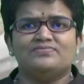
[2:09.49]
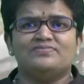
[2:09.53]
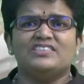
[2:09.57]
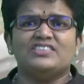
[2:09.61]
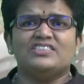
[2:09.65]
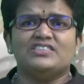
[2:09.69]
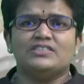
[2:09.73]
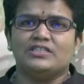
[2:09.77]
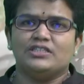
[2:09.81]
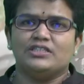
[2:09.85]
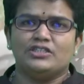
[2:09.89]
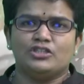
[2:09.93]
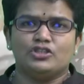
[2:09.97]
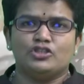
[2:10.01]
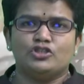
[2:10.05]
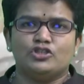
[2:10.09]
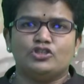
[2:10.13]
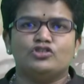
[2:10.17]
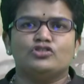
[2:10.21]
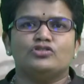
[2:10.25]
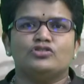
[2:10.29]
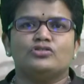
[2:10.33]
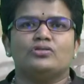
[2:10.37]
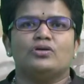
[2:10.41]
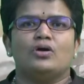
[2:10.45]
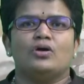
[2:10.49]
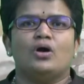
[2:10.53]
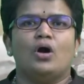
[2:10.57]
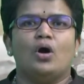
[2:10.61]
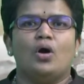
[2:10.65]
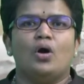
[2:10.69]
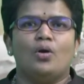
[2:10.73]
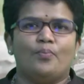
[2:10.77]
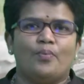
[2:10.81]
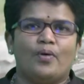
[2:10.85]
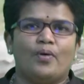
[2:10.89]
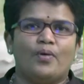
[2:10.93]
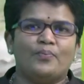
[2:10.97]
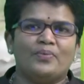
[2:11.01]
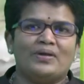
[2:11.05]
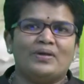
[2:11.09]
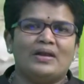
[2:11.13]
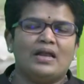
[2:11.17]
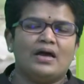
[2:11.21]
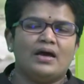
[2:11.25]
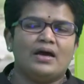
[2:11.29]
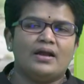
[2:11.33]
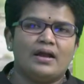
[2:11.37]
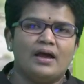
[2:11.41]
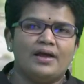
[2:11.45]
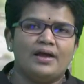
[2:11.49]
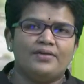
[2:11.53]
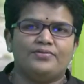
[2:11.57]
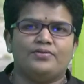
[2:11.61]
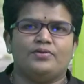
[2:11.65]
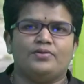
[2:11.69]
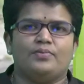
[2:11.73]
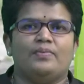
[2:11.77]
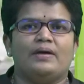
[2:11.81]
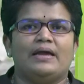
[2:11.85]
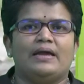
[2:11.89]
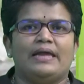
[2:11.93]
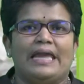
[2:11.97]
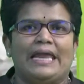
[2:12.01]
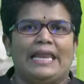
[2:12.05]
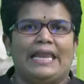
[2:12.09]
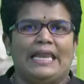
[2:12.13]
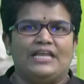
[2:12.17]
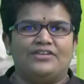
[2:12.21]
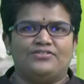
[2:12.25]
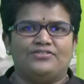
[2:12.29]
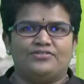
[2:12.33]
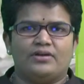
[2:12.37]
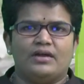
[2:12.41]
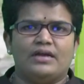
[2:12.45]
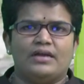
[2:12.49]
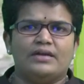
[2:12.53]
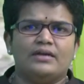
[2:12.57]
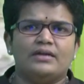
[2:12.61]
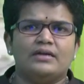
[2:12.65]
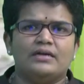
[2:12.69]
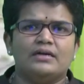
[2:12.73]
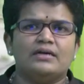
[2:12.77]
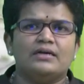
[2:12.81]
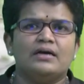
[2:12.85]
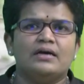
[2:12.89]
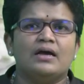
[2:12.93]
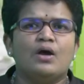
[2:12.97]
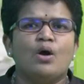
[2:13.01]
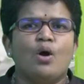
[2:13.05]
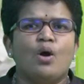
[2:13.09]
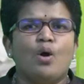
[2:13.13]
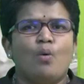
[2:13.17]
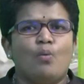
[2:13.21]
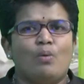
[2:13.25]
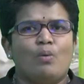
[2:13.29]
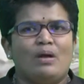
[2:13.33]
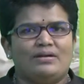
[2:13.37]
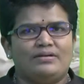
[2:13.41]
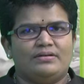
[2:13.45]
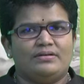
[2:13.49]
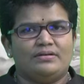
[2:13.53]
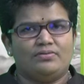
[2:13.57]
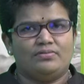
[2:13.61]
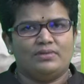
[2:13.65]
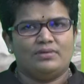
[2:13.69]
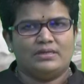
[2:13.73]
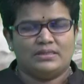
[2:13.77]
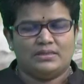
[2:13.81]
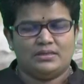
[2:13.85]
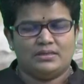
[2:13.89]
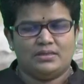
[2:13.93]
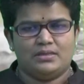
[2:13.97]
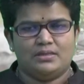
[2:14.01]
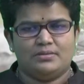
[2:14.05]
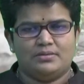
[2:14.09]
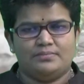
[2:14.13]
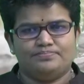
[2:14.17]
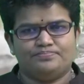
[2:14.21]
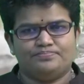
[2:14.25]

which introduced or popularized by Alexander Waterworth.